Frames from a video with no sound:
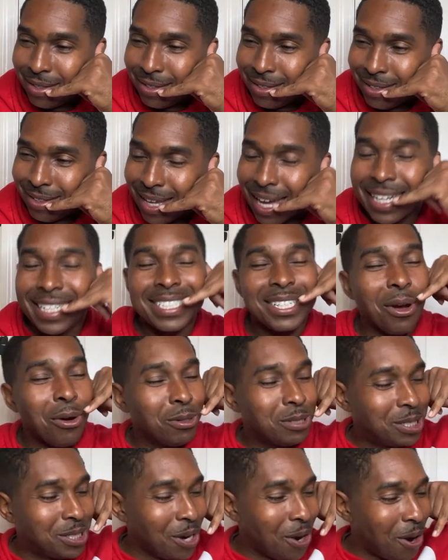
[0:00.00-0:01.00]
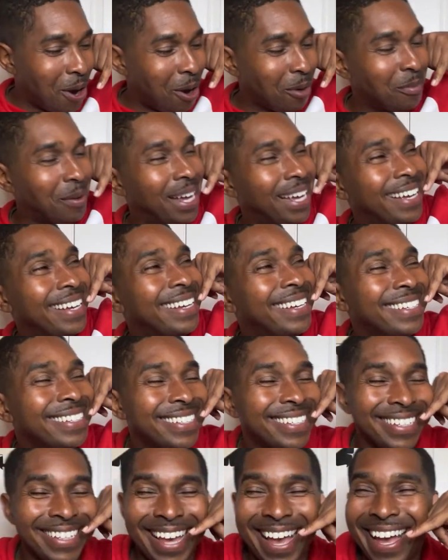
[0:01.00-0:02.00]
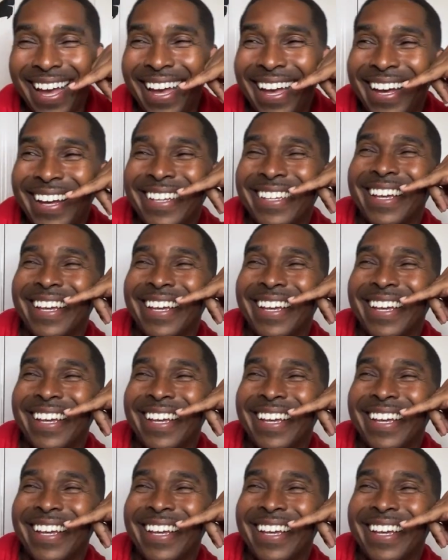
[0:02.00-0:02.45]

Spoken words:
Yeah, this Coach Shaw, man. Yeah.